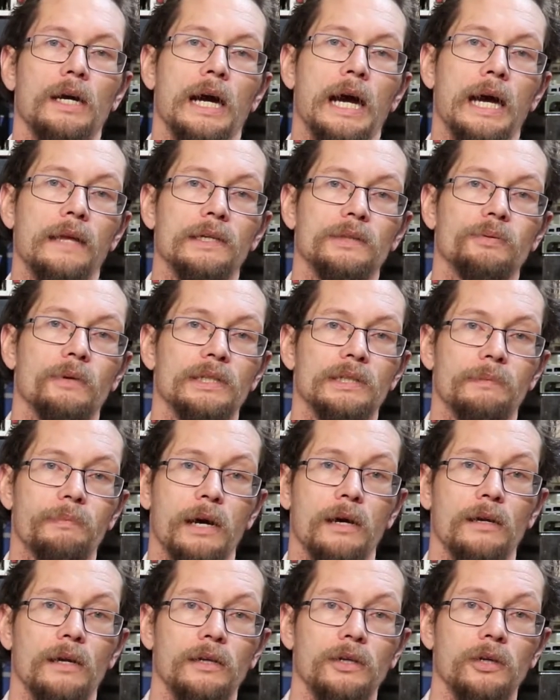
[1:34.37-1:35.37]
and this one is
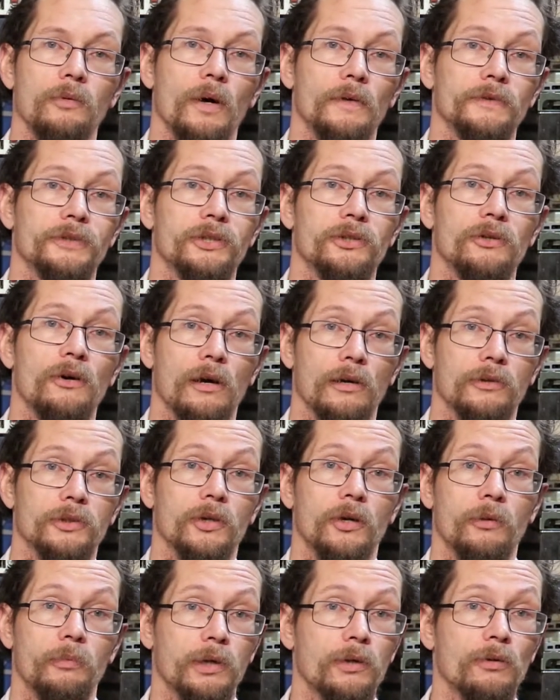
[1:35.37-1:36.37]
apparently new old stock,
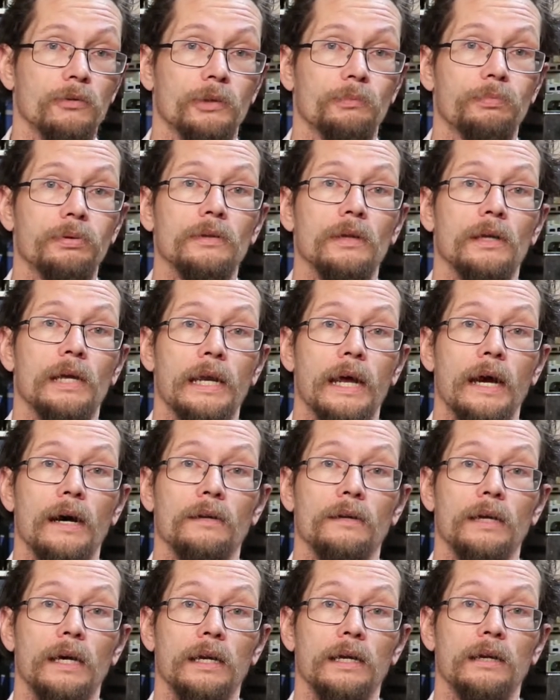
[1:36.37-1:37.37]
so it'd be cool to pull that
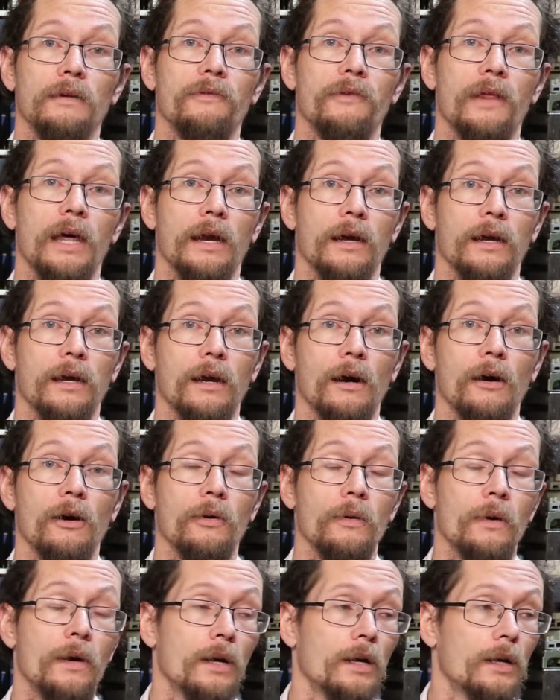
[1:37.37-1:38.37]
out and give that a
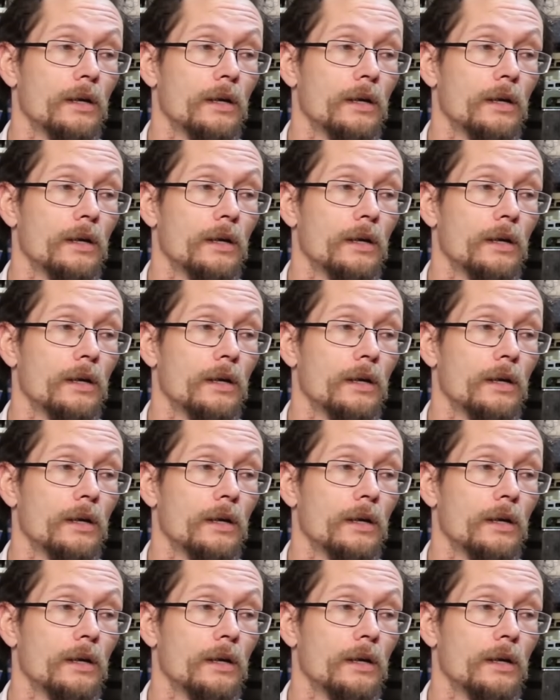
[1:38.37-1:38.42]
go.